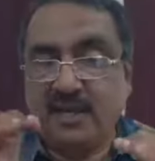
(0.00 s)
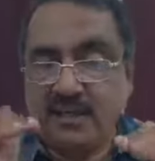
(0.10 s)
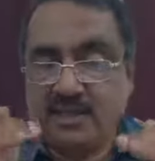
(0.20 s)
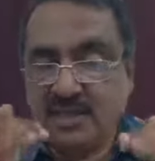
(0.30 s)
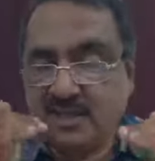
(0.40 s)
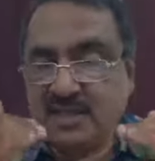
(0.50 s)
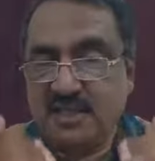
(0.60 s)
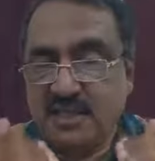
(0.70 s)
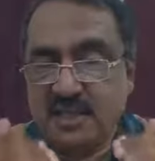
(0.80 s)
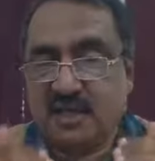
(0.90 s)
this
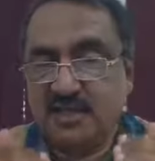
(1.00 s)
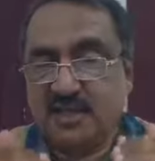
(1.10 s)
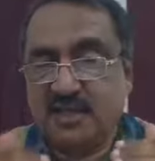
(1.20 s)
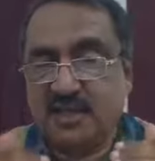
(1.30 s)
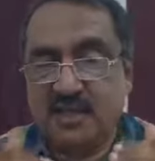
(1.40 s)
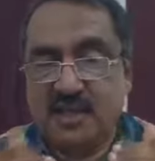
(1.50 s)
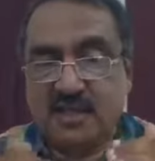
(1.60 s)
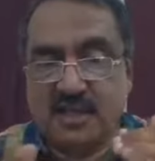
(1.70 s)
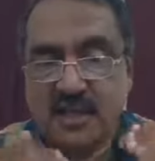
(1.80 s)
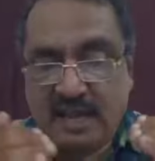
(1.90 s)
is another thing.
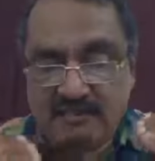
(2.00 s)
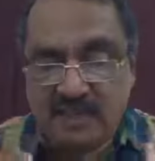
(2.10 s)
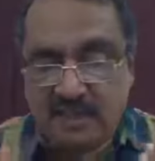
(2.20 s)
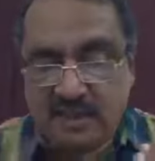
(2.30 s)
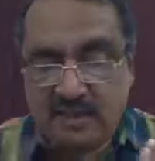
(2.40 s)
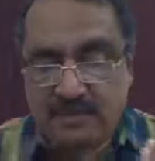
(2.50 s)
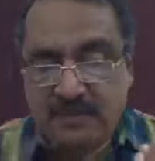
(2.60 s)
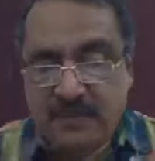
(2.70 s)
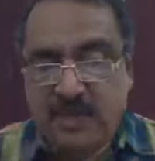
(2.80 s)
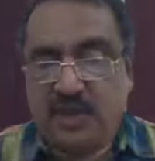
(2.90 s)
Then after
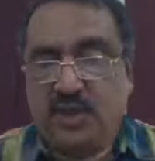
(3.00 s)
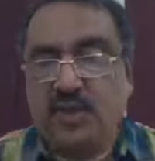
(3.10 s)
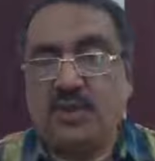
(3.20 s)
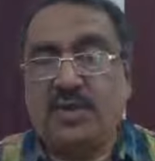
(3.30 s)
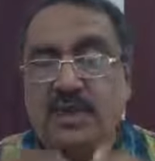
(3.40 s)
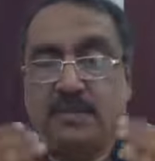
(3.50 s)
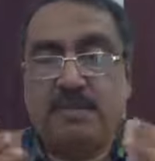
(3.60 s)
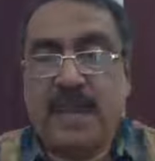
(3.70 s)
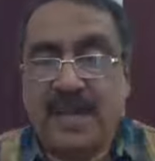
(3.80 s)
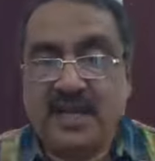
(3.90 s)
that, their
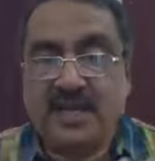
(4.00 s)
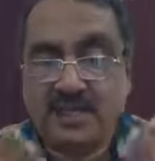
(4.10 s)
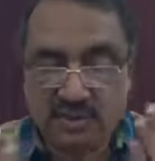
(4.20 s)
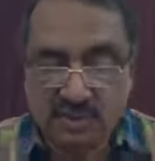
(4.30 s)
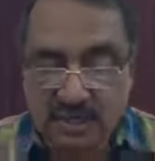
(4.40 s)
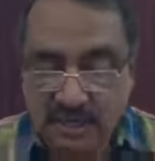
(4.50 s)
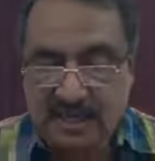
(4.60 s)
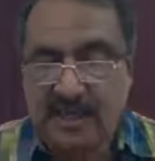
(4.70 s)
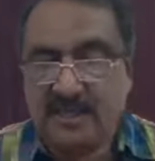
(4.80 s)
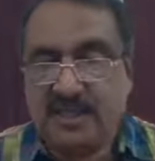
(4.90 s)
bank has to
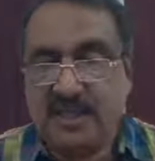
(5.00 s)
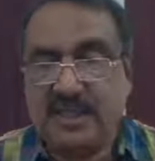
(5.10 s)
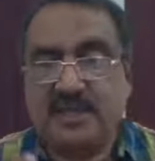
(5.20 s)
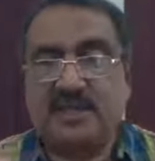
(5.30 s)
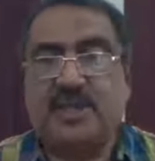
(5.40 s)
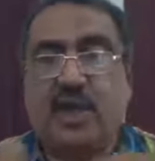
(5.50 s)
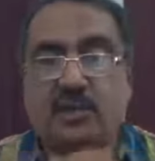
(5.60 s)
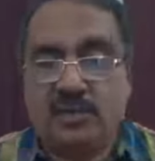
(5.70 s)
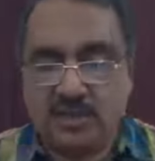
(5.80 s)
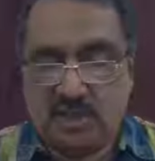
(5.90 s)
collect the
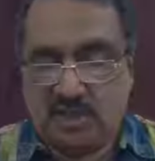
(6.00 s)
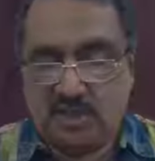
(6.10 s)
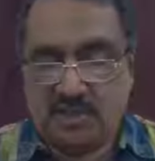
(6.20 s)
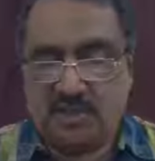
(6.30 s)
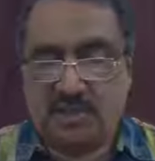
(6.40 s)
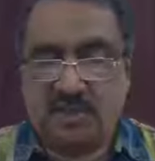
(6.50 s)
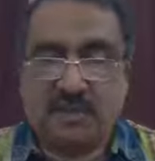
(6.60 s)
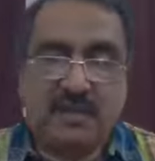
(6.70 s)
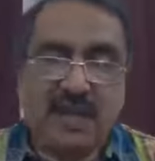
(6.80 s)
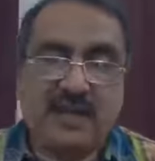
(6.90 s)
document charges.
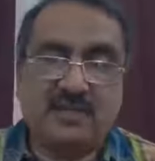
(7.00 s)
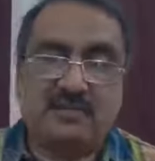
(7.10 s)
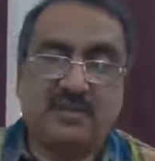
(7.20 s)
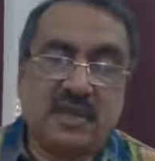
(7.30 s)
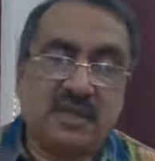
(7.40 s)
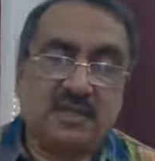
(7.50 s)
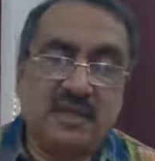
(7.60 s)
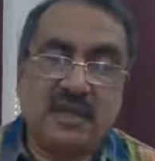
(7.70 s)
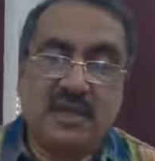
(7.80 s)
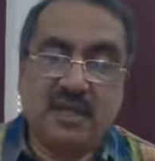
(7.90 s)
The bank has to collect
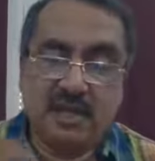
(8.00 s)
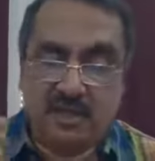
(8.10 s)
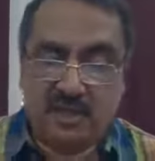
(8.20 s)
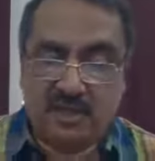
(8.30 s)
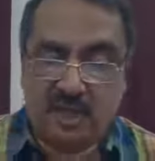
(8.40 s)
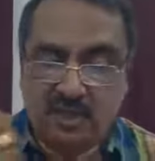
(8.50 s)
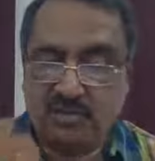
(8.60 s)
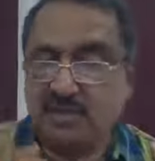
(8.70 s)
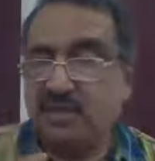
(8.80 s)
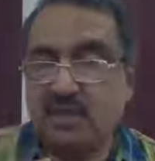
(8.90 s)
the
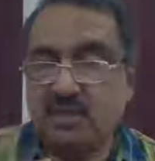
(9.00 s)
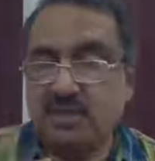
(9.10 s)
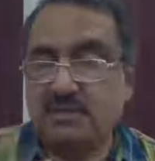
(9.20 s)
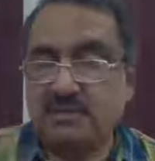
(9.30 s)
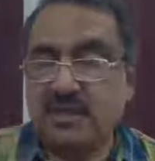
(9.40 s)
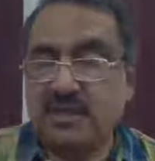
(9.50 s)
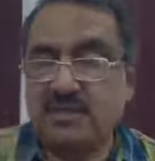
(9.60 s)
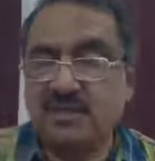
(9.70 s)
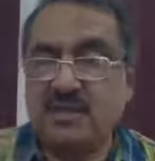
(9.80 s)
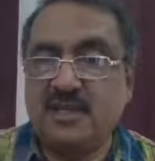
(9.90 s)
document charges
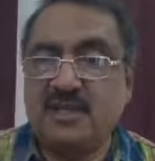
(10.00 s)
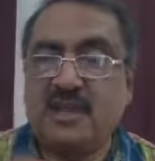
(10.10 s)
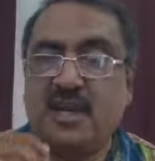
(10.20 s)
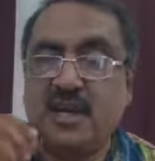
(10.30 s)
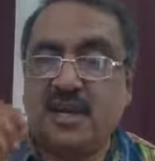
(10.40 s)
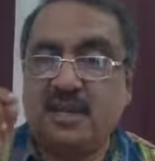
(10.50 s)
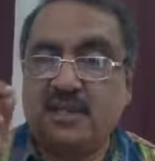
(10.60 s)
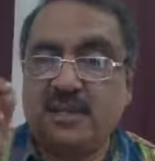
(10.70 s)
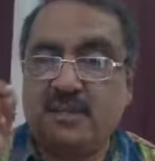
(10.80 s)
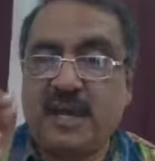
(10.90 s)
because
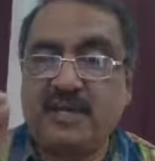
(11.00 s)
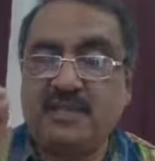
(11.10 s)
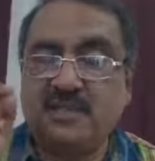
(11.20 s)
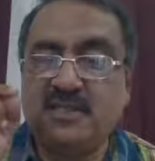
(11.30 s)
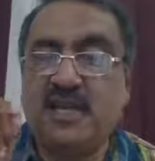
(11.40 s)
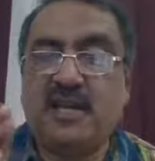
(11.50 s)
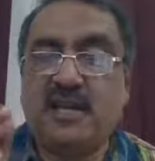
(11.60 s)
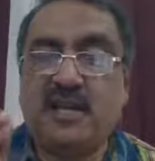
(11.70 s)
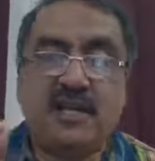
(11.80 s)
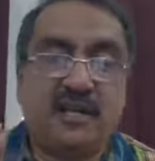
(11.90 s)
the bankers, they
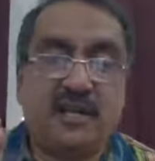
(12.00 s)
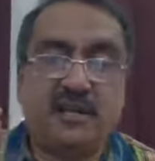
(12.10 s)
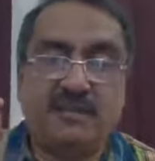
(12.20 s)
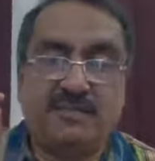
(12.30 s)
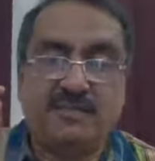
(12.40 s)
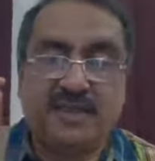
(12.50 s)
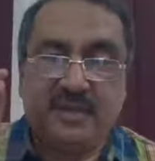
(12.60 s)
are